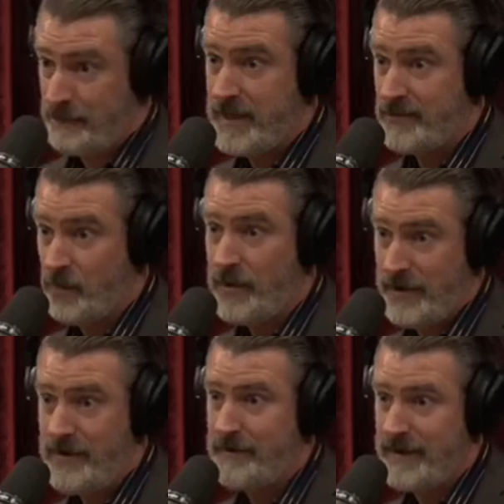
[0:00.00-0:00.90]
piece 1
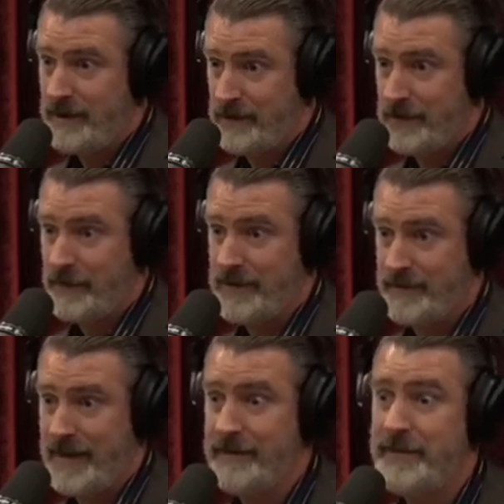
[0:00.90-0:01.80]
that you can be a little depressed
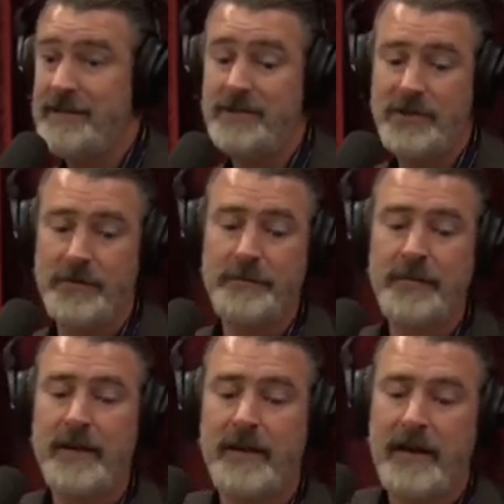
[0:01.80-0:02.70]
about. The piece 2,
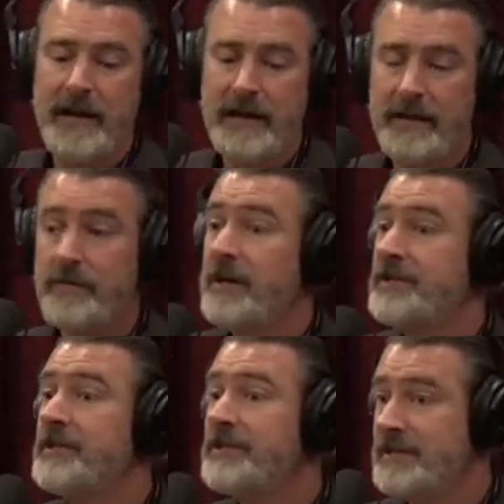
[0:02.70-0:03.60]
the
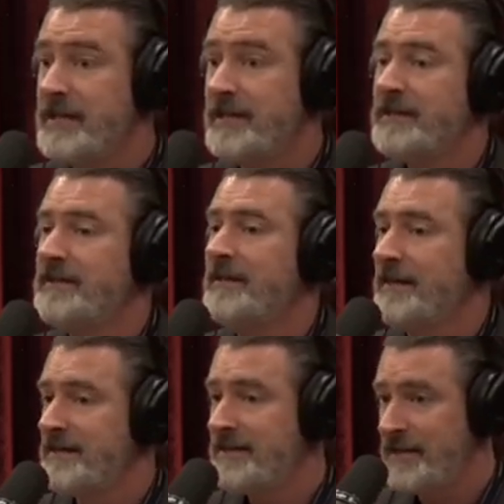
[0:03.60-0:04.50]
Russians see this as an
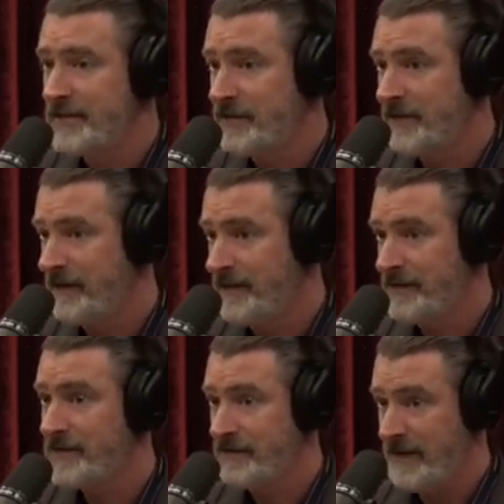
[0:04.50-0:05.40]
existential fight for
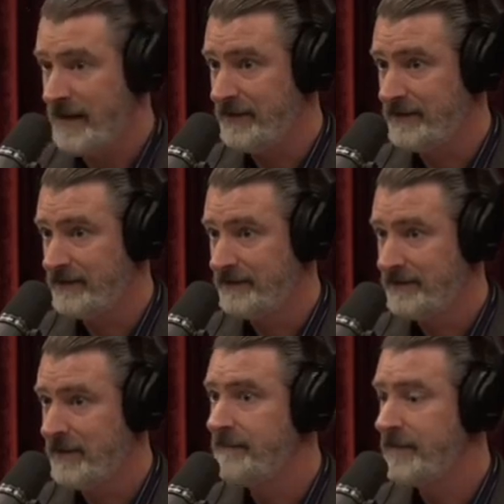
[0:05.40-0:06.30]
their survival.
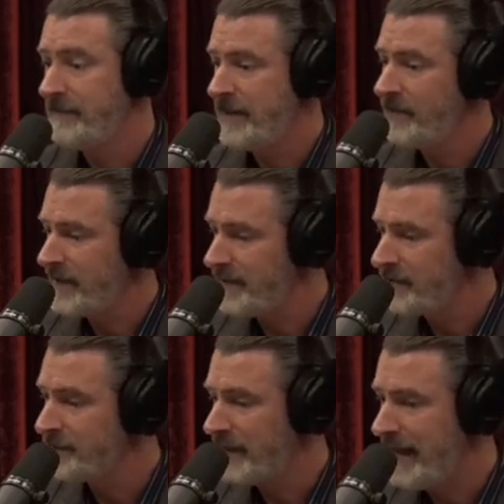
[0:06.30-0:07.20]
They feel if they don't get
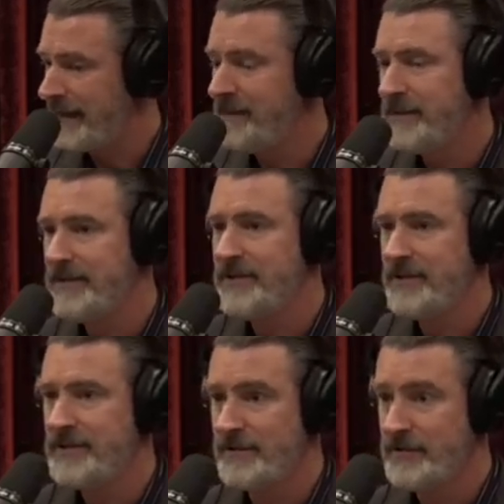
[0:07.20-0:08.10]
those blocking
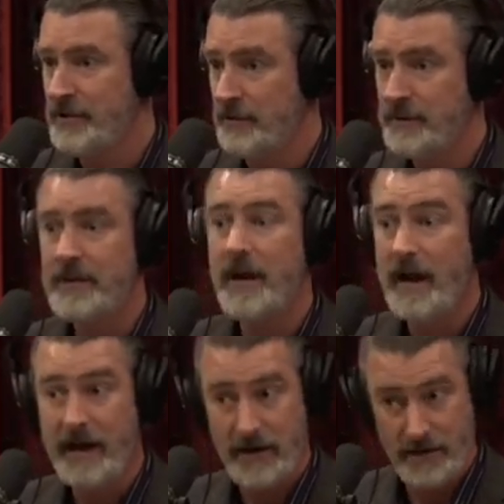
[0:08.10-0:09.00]
positions, they're doomed,
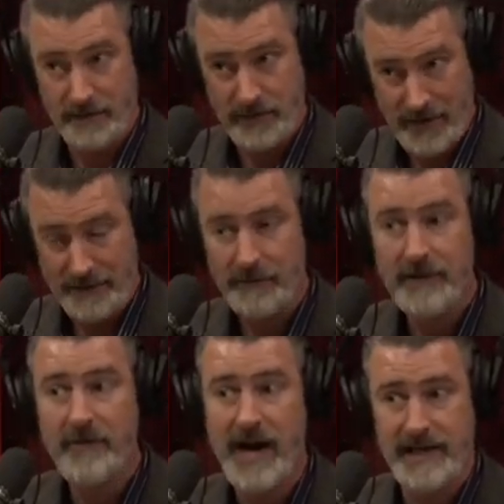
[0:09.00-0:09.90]
and they're
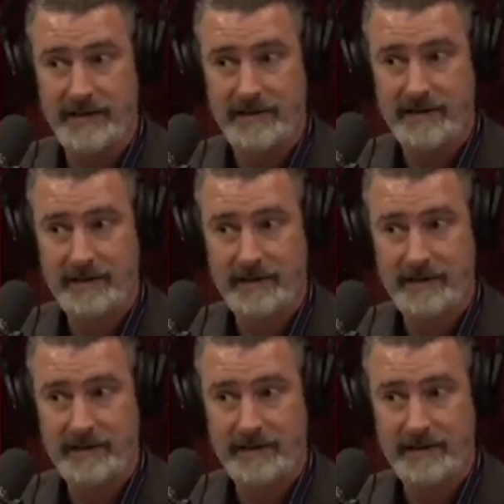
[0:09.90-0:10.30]
probably right.